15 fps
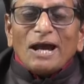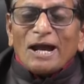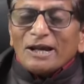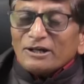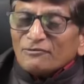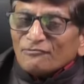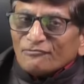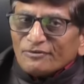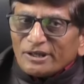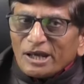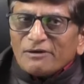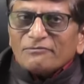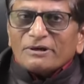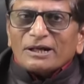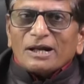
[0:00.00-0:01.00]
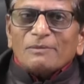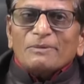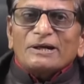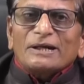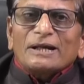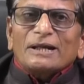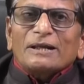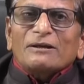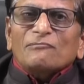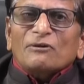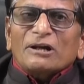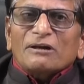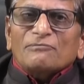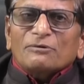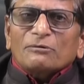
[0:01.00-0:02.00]
And we have recommended in
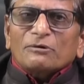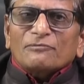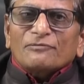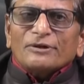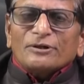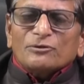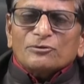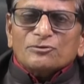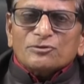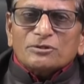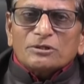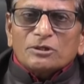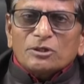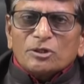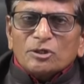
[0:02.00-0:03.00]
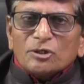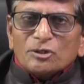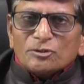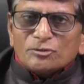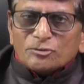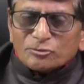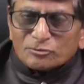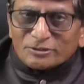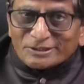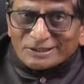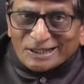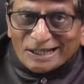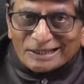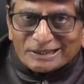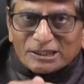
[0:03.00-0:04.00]
one of our videos to
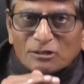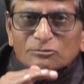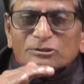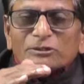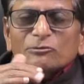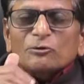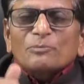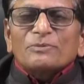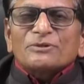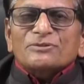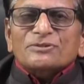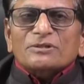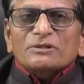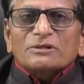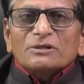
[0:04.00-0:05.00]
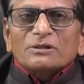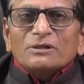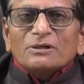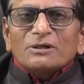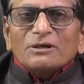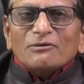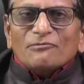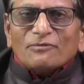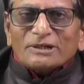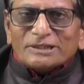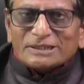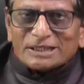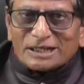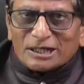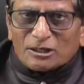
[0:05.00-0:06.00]
10,000 rupees
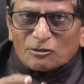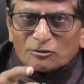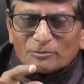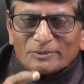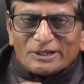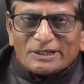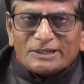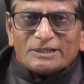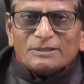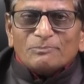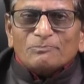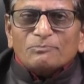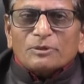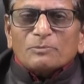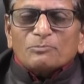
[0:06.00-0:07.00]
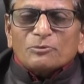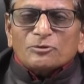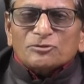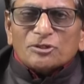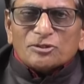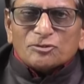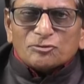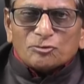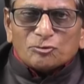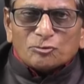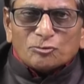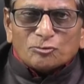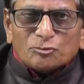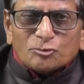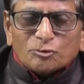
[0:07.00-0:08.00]
what the government proposes
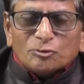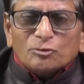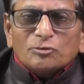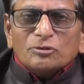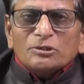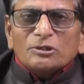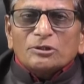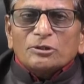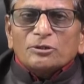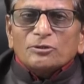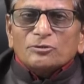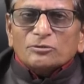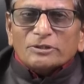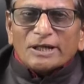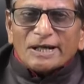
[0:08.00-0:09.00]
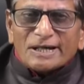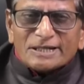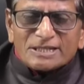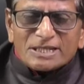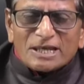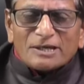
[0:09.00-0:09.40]
to do to its